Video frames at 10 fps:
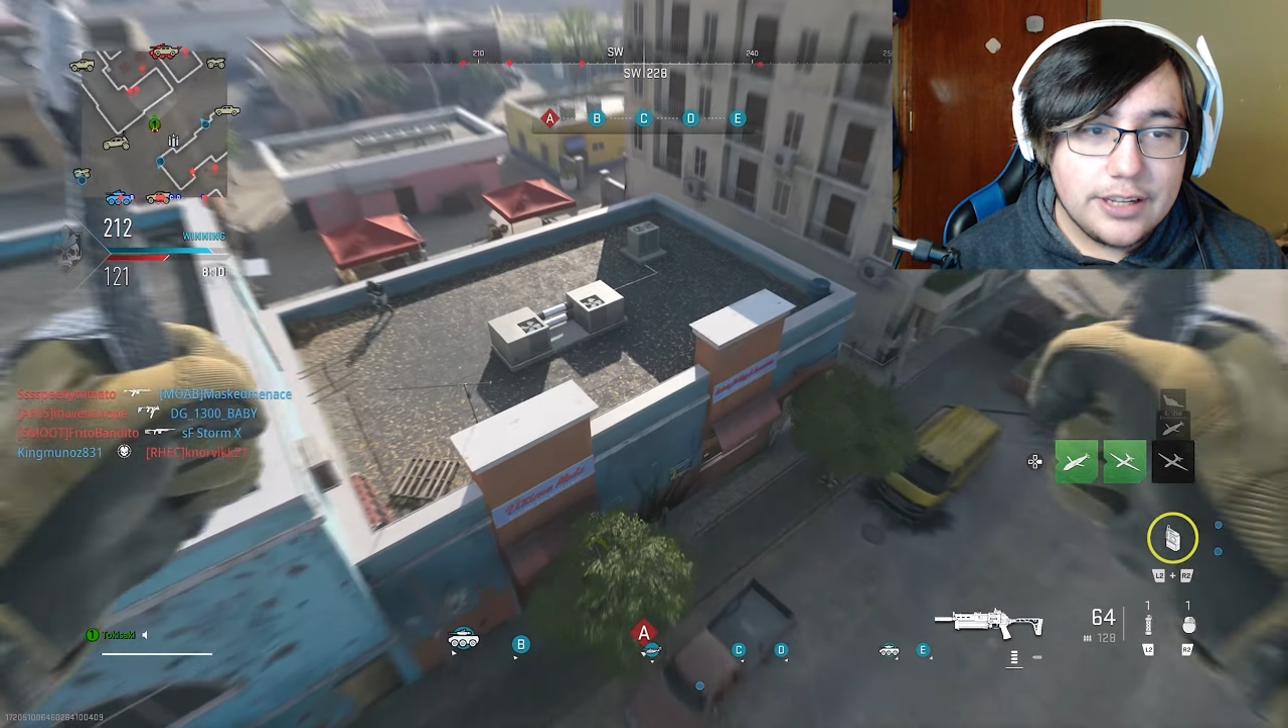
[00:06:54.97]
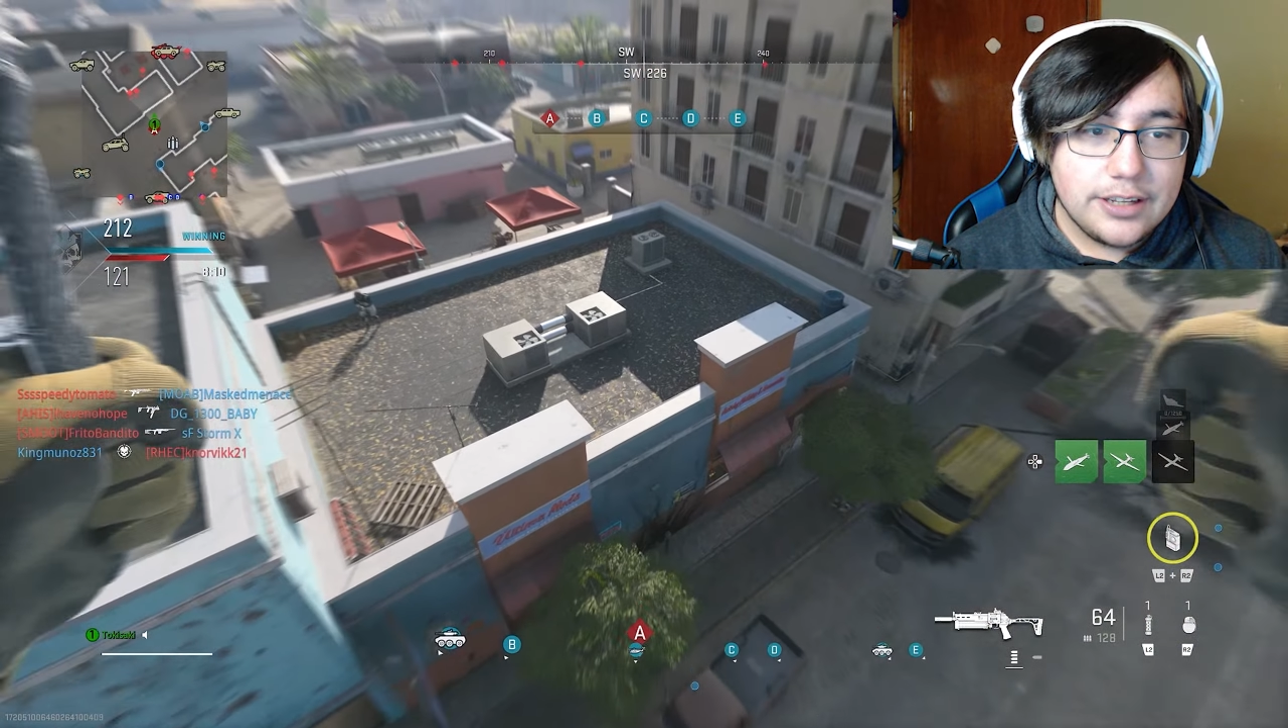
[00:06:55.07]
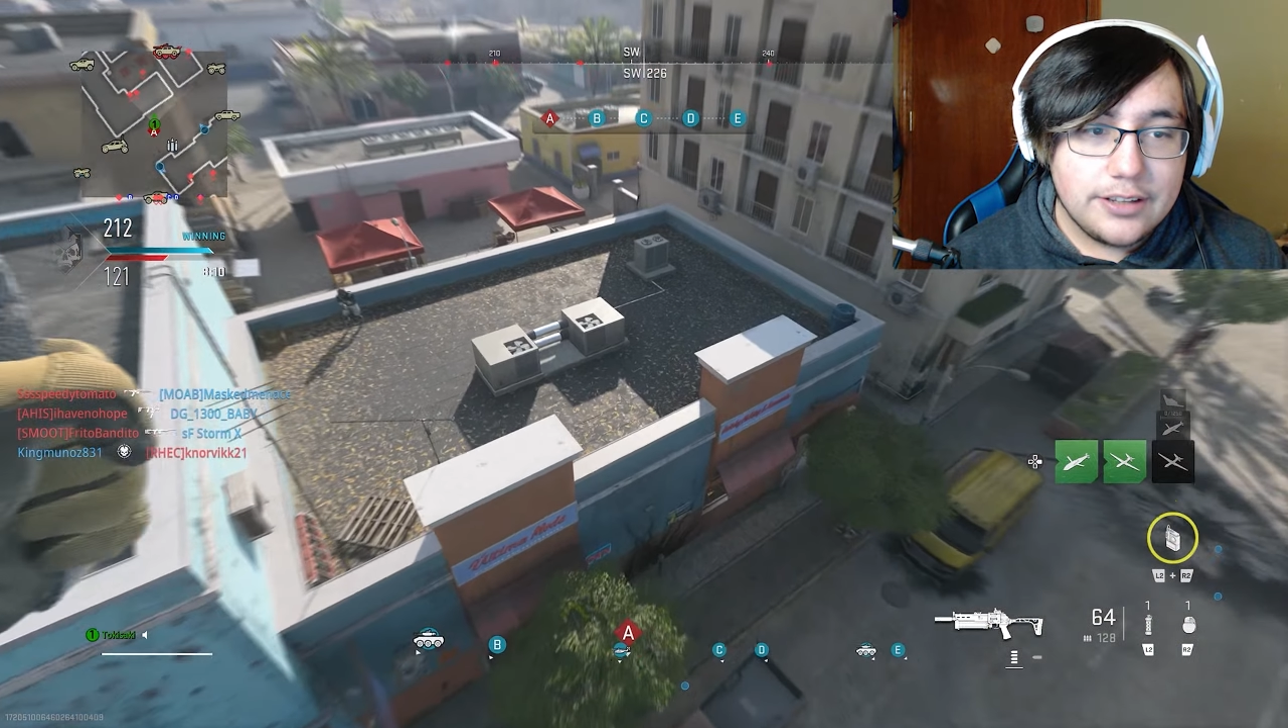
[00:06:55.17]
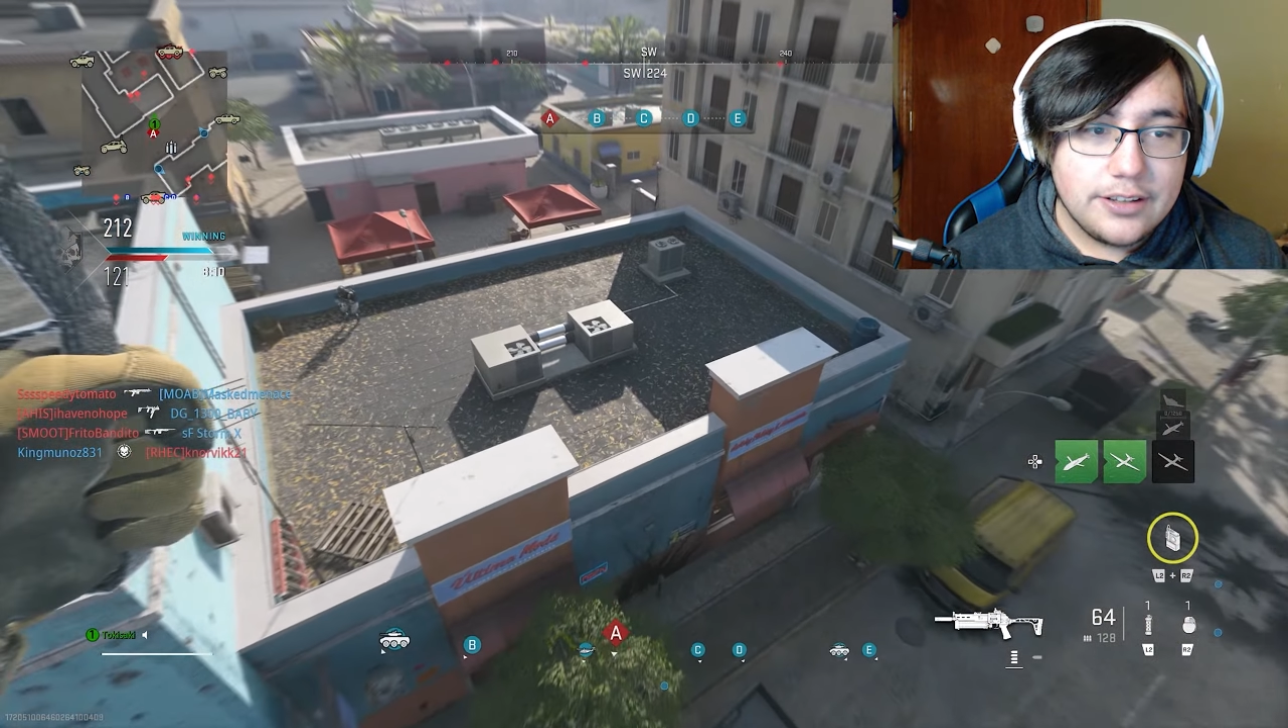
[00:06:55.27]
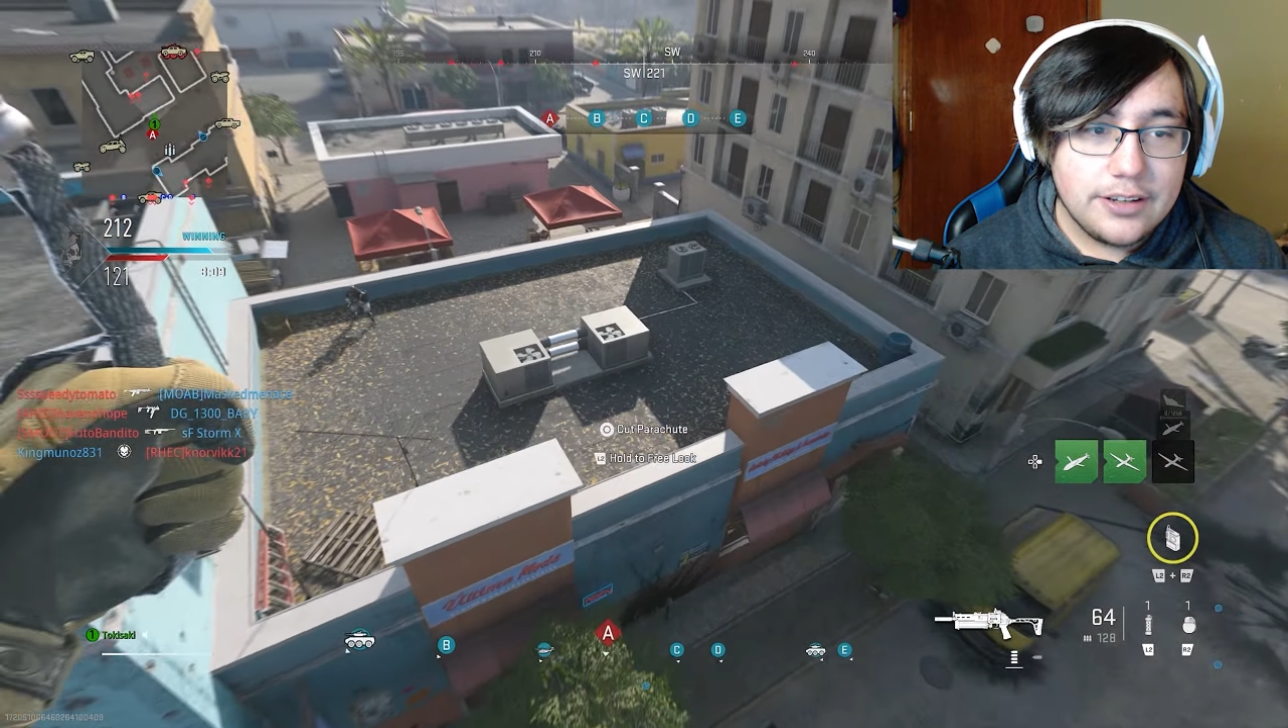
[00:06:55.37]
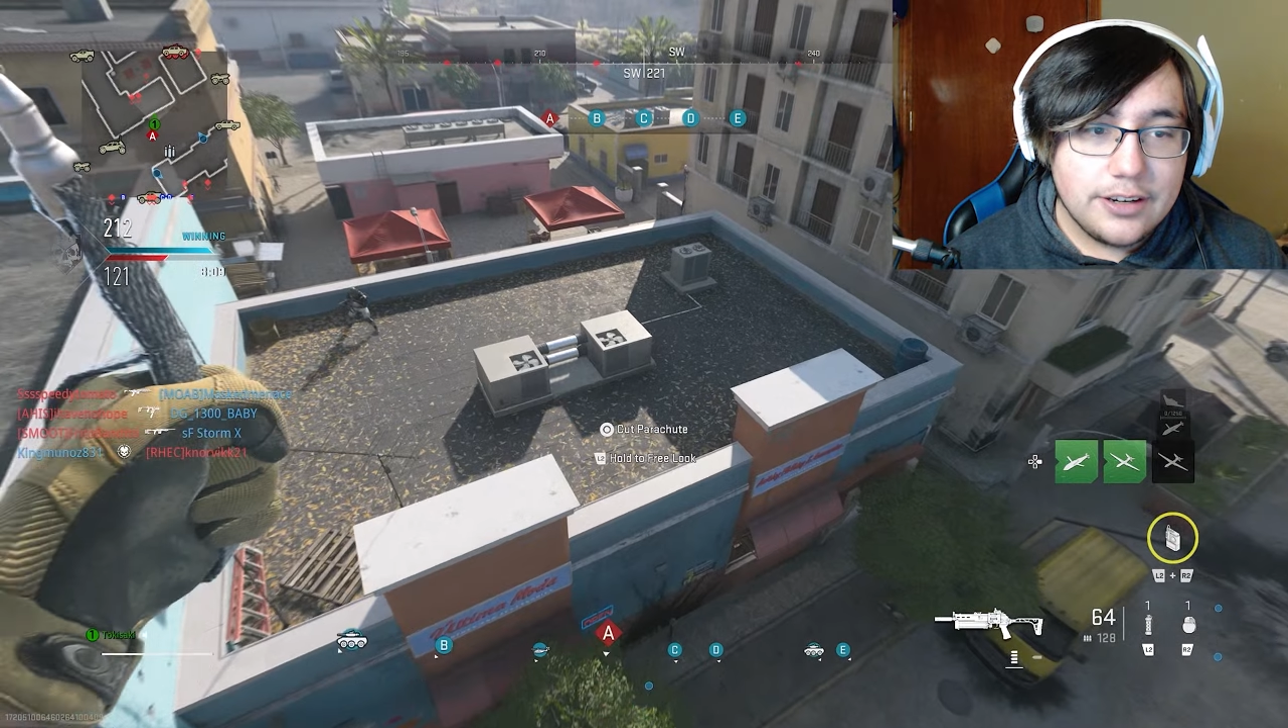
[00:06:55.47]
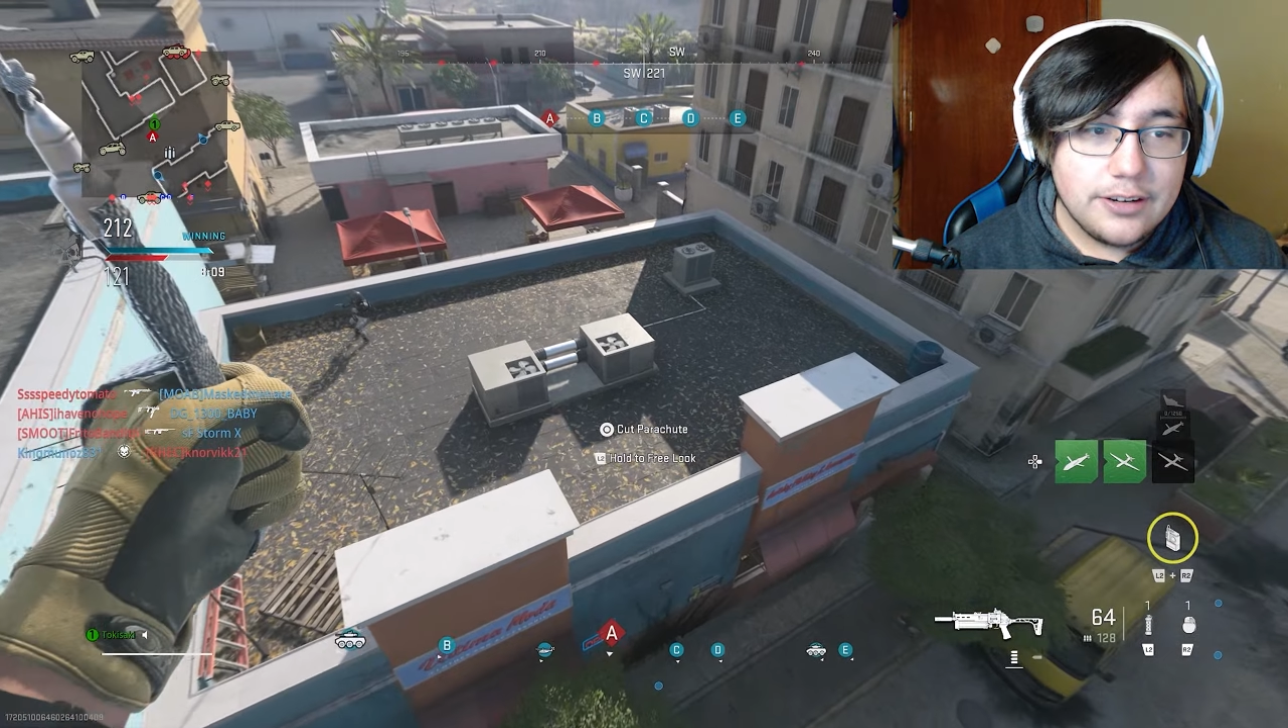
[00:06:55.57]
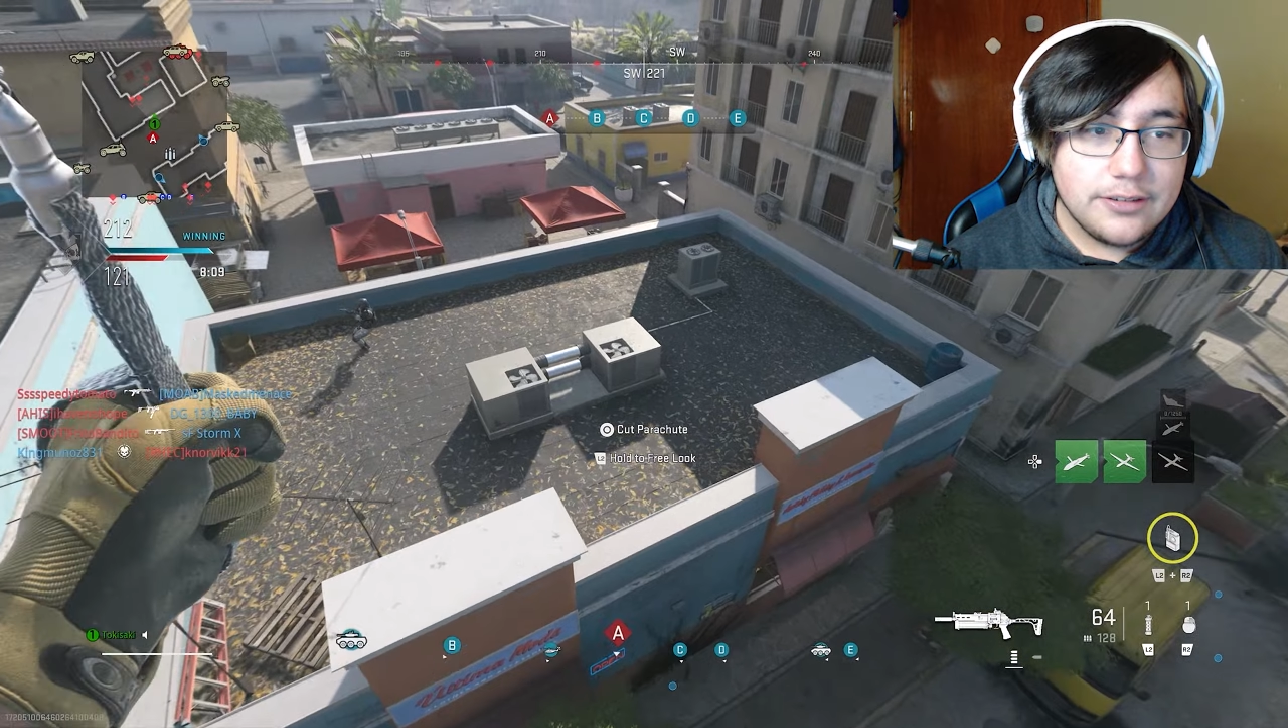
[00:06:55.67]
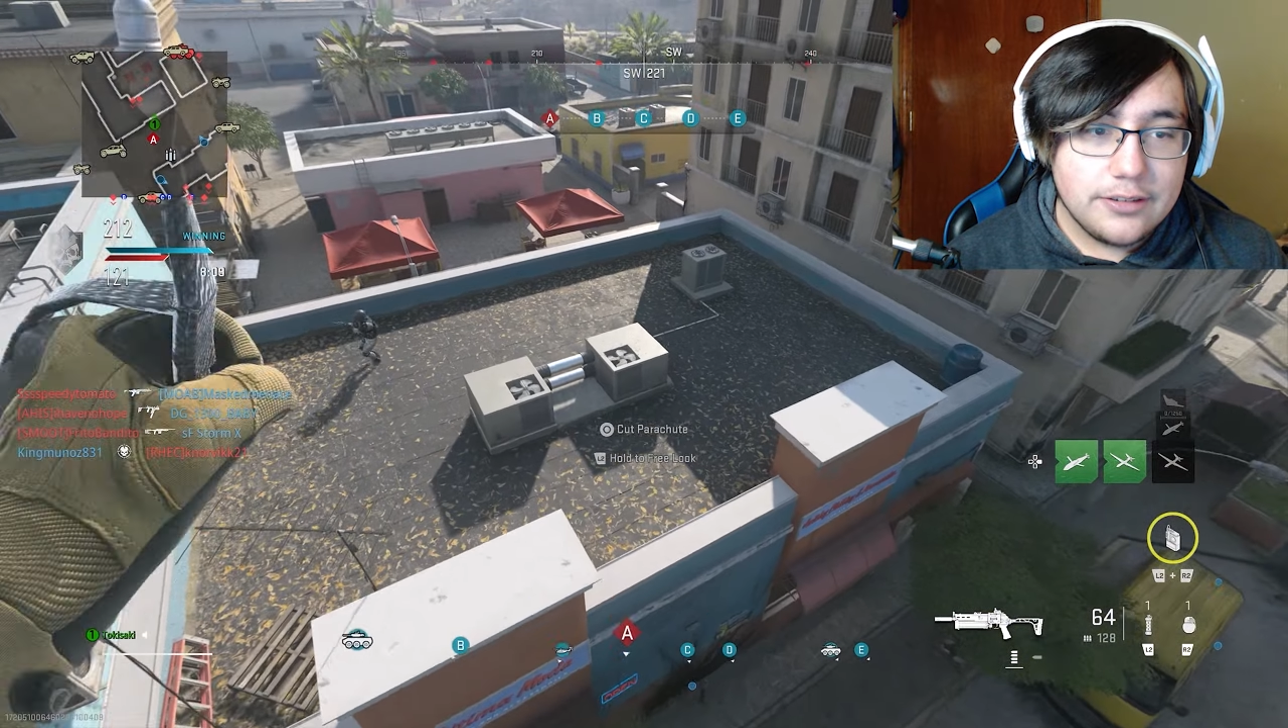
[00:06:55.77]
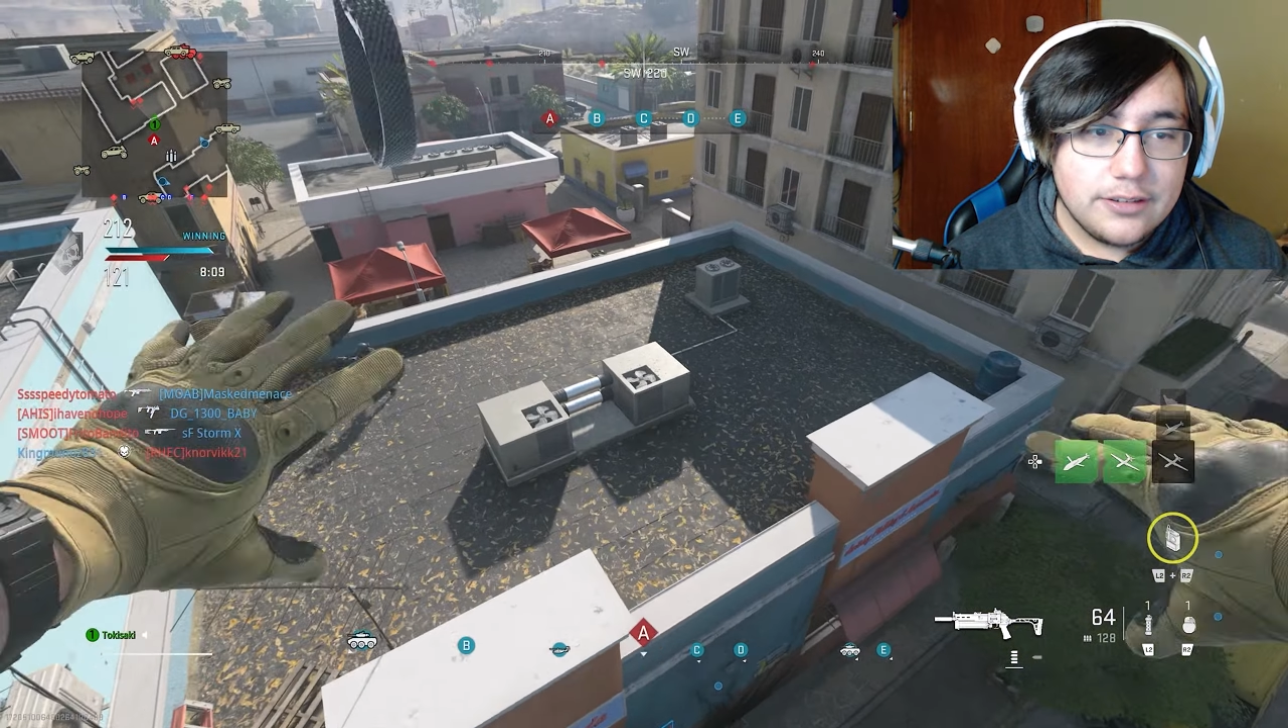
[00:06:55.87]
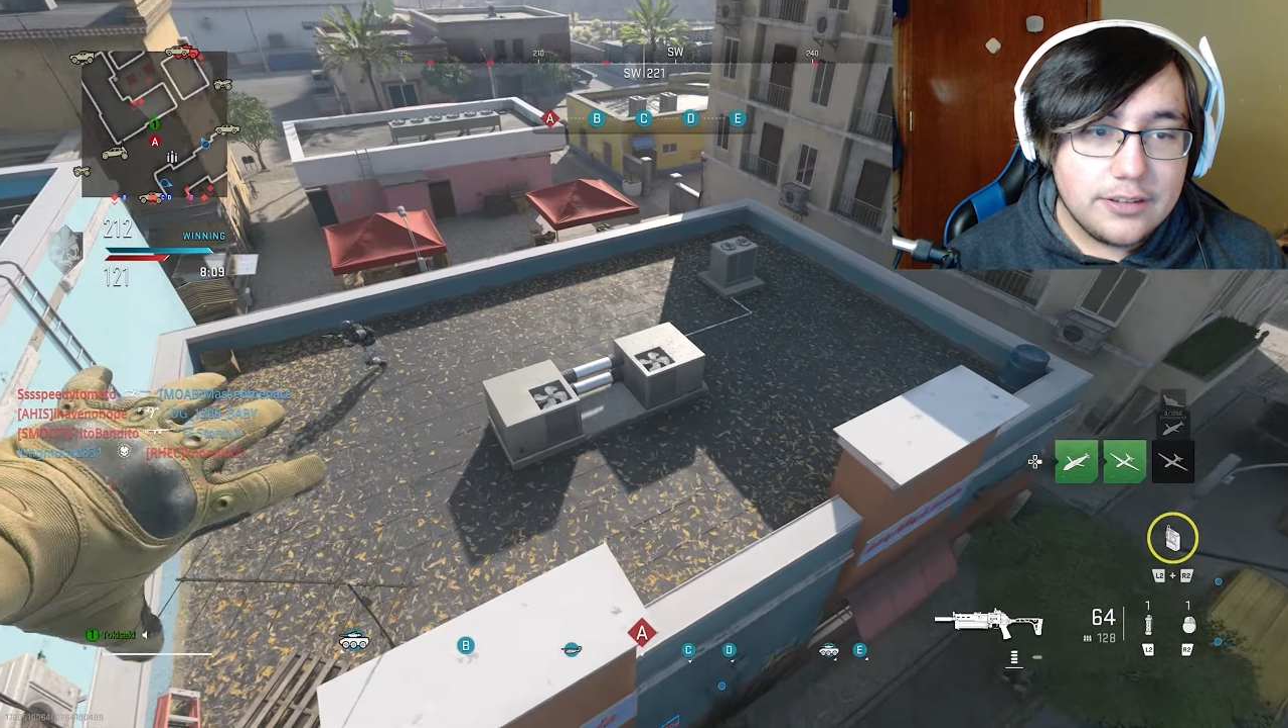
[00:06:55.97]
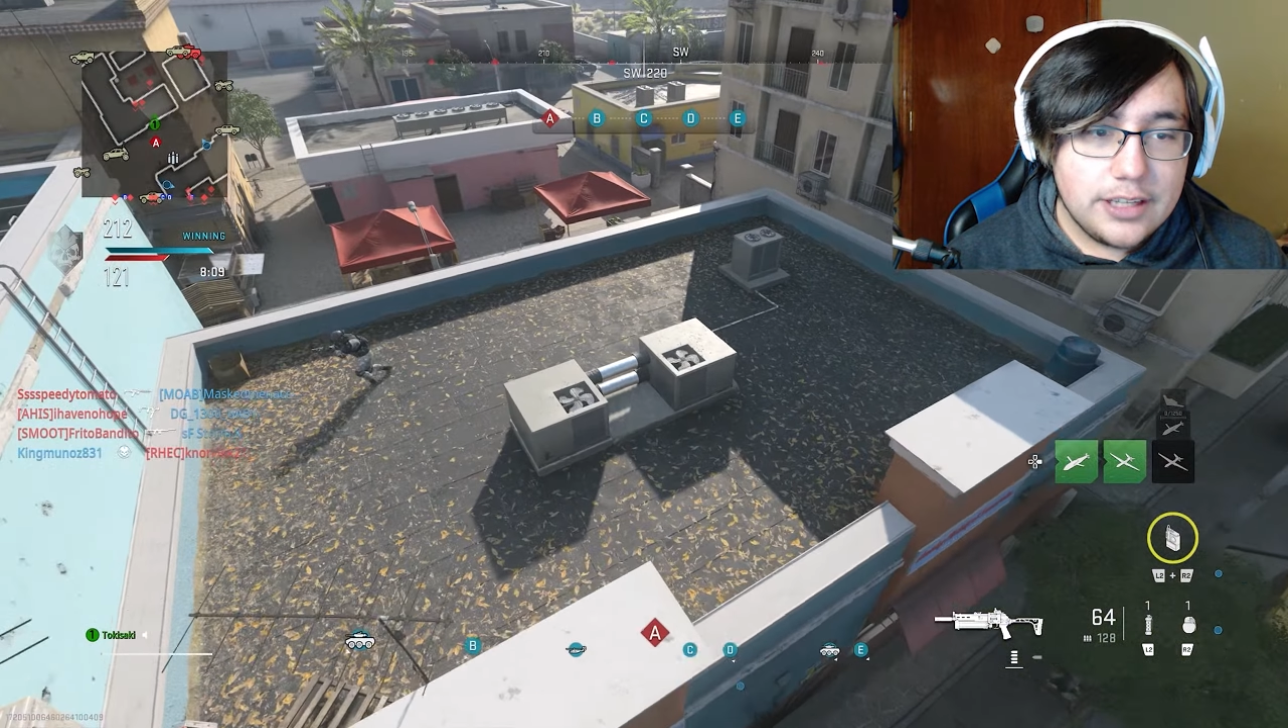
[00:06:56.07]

like, you know,